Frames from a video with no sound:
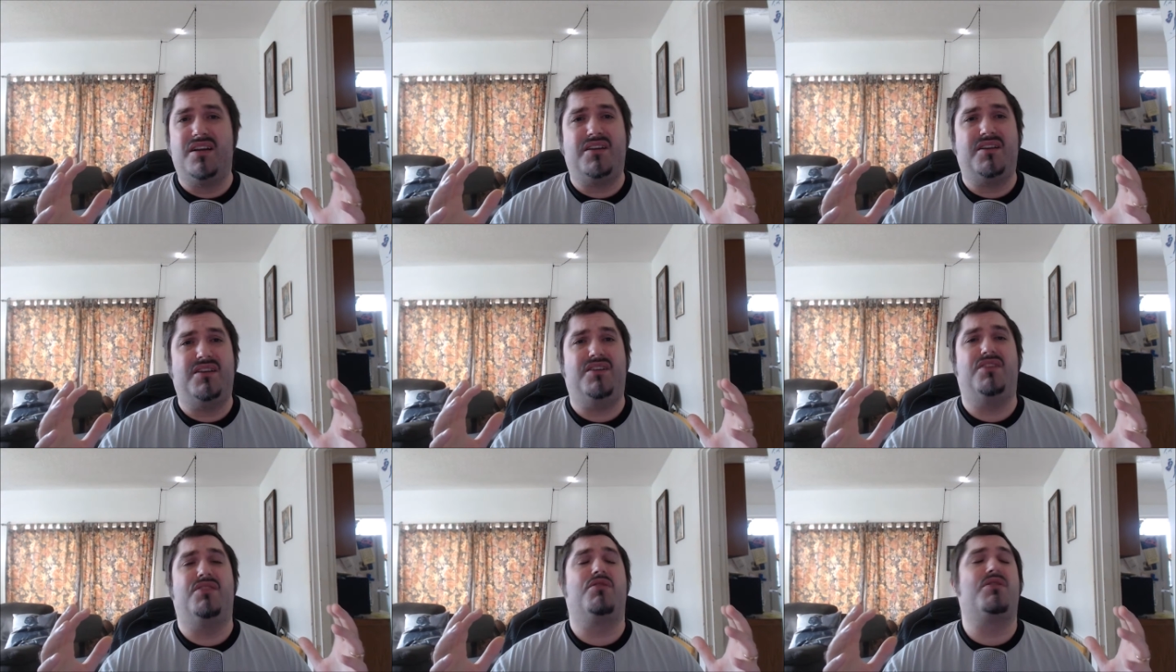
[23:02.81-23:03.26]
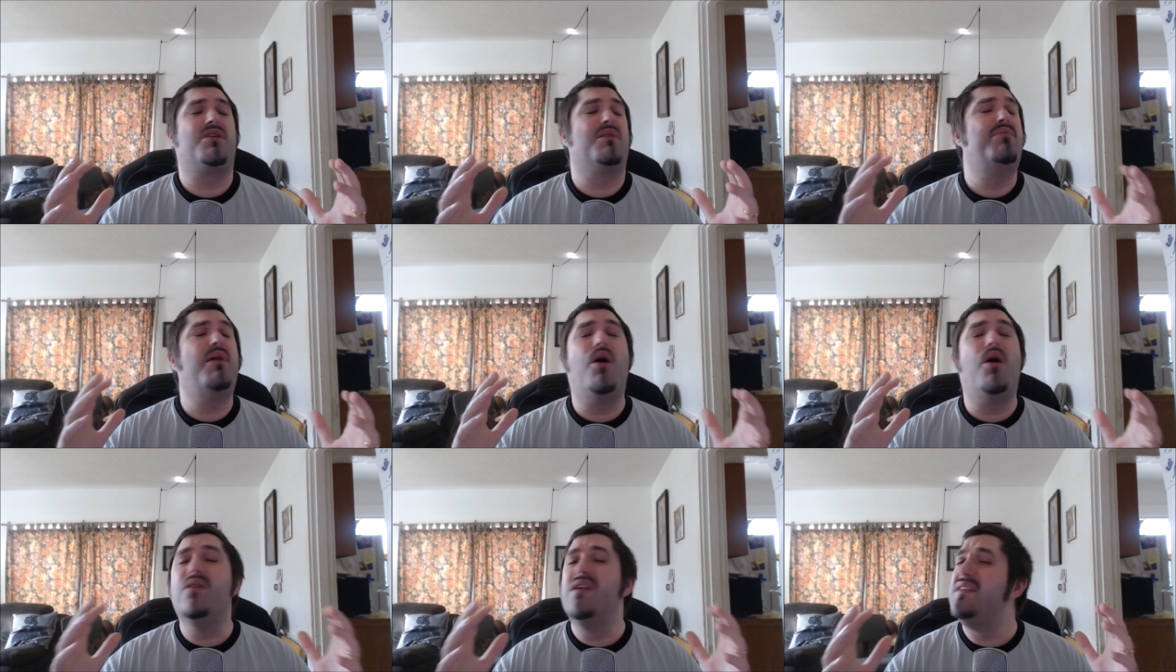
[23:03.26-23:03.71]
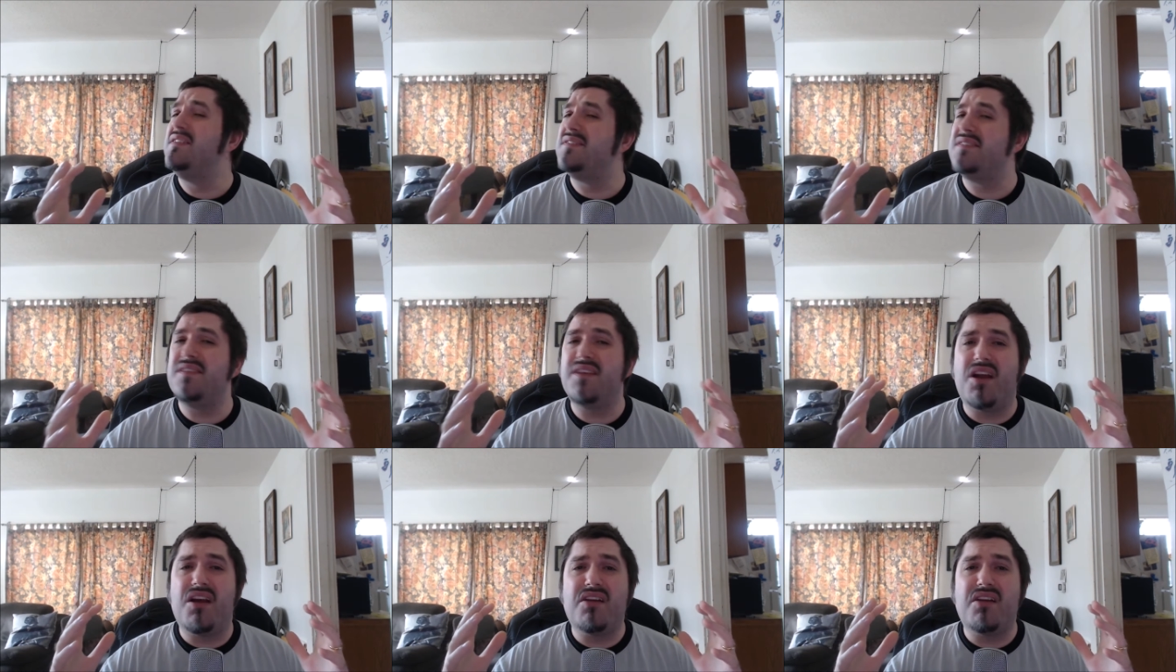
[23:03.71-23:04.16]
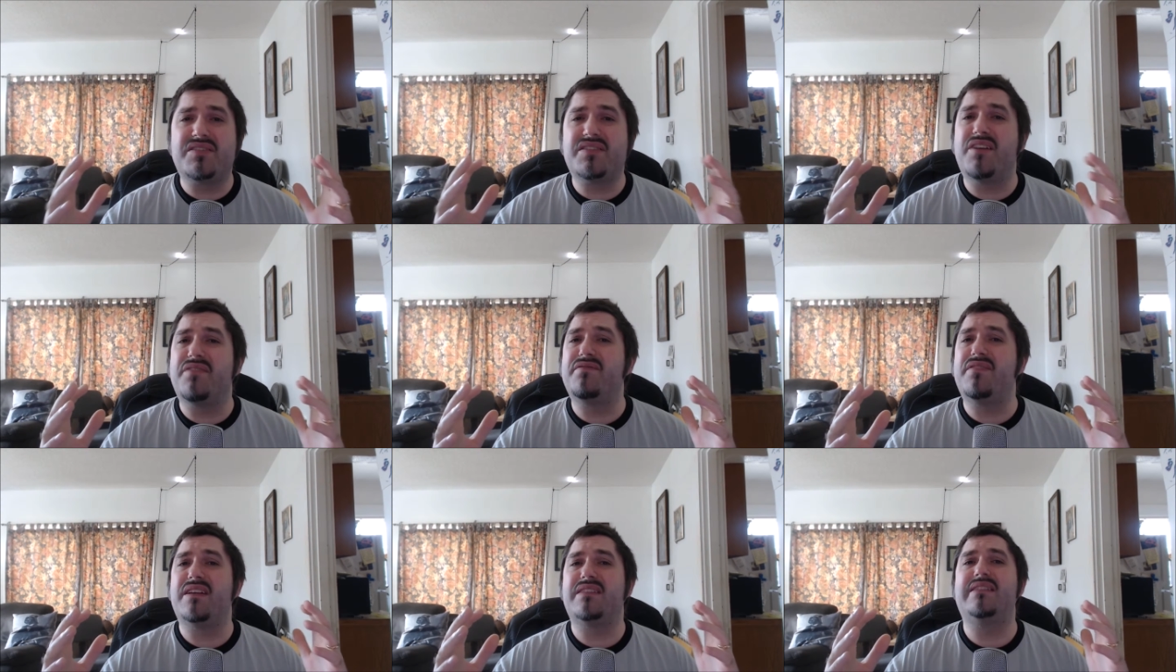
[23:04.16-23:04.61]
components in there and stuff
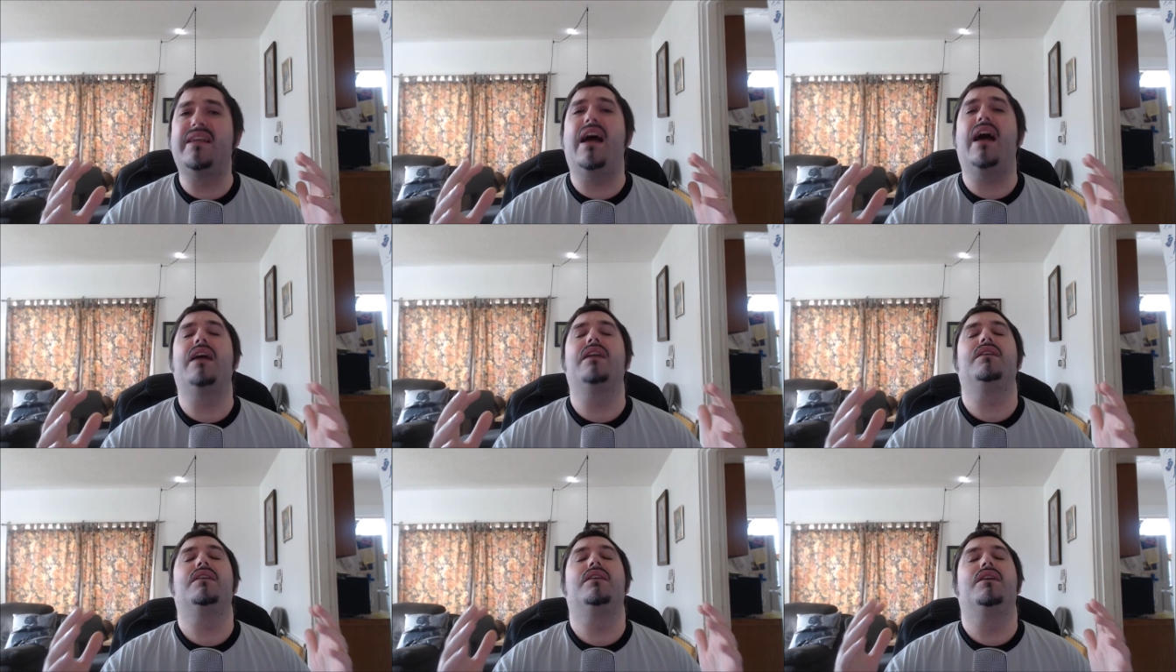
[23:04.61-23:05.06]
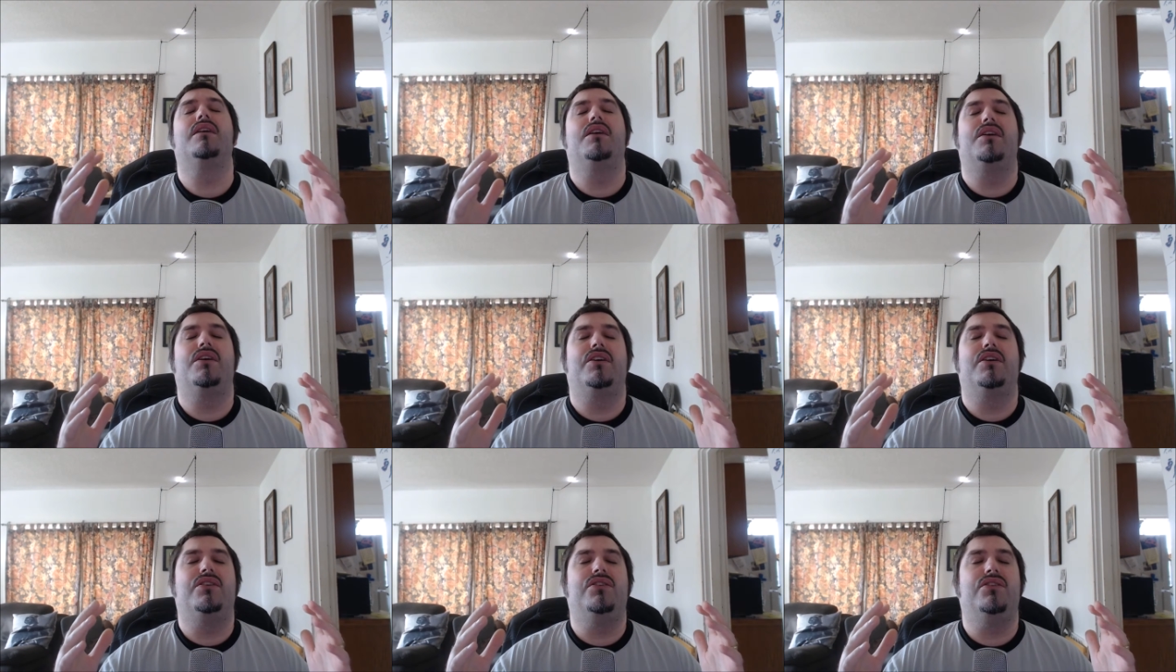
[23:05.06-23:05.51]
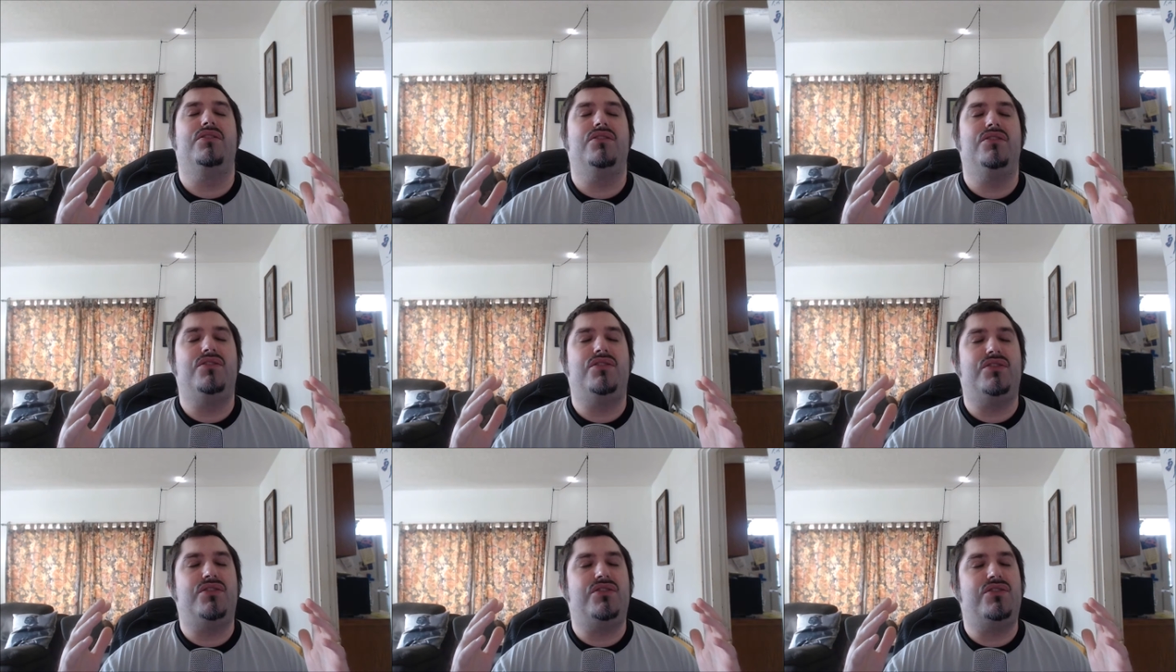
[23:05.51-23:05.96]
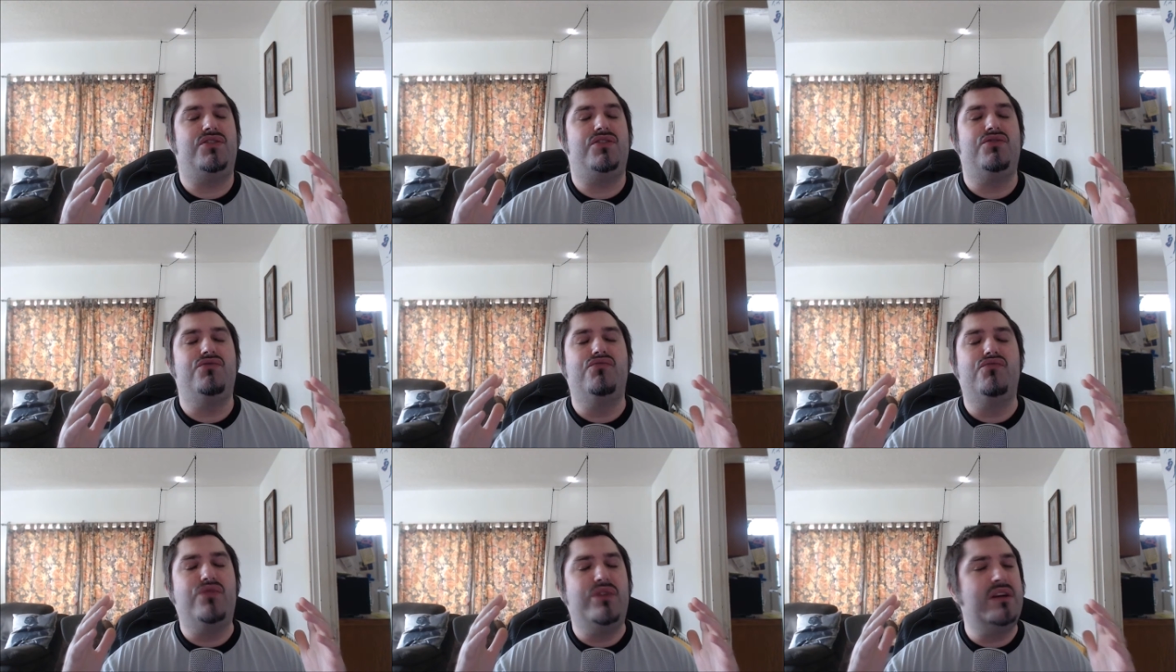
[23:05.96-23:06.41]
like that, you
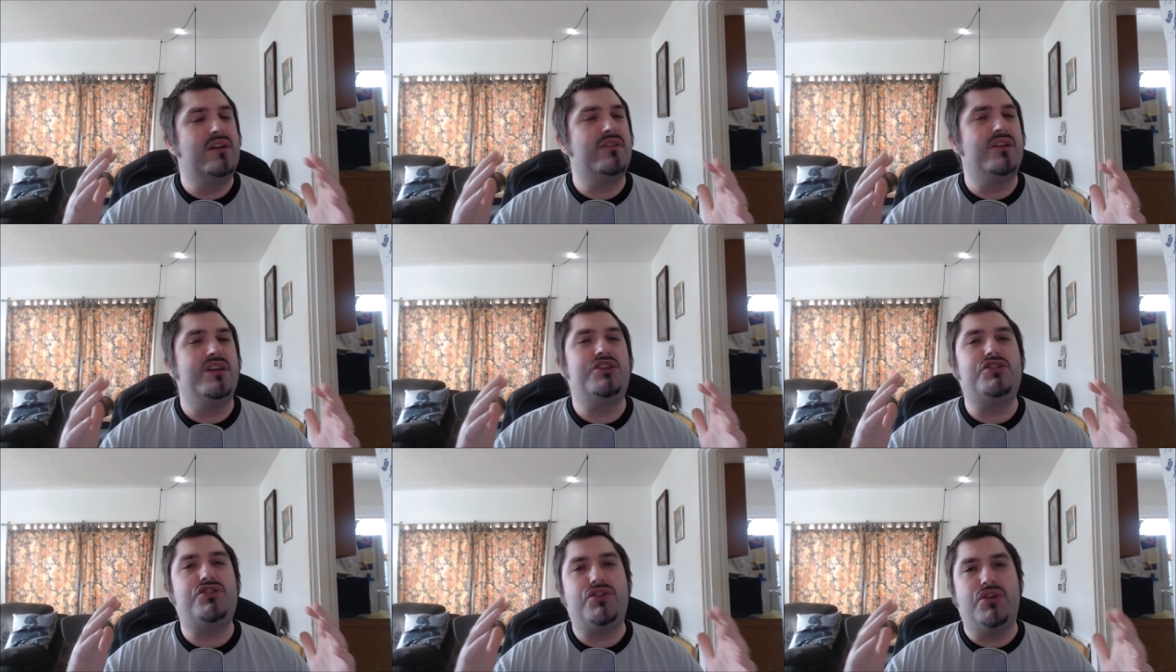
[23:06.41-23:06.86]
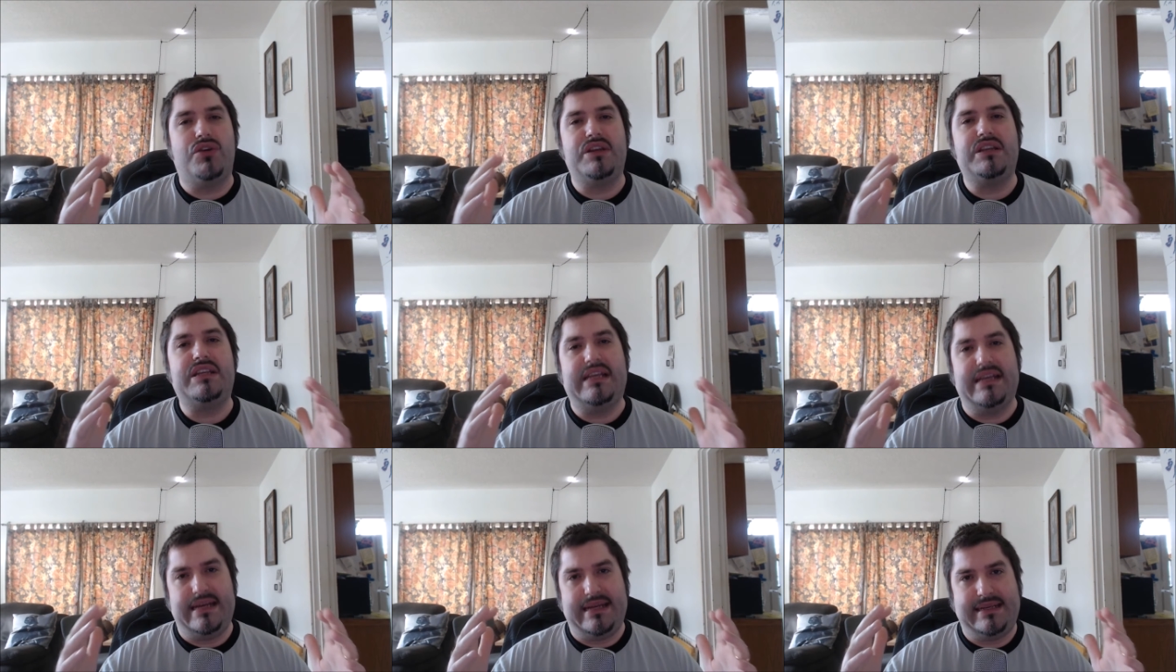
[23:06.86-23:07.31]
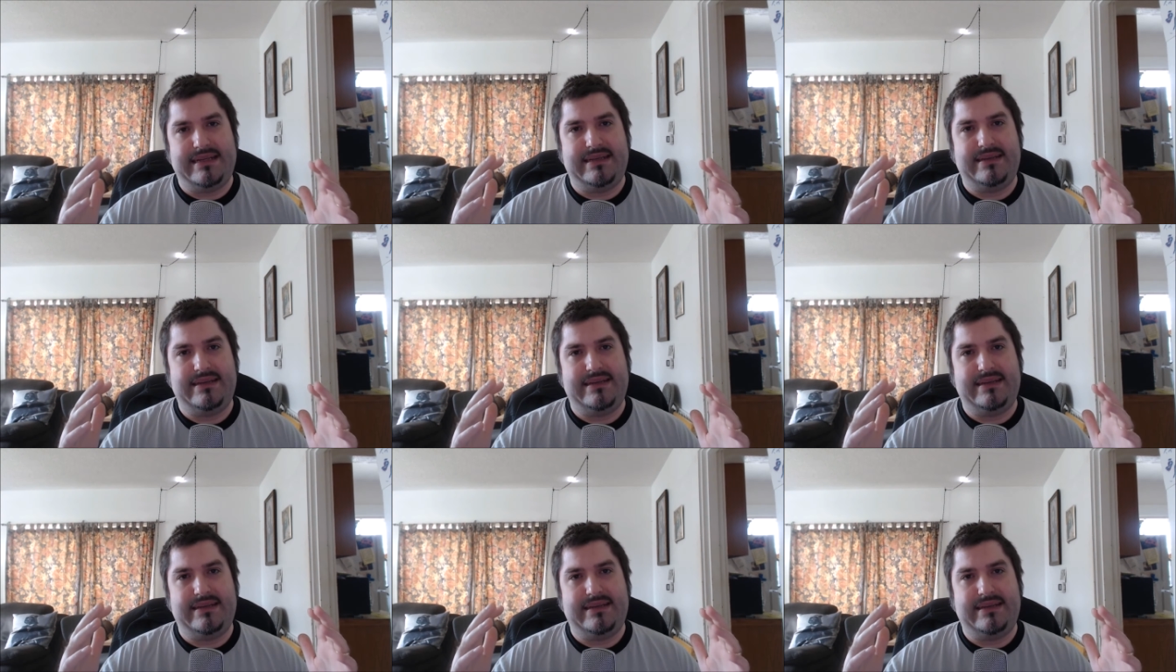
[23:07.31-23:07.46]
really should get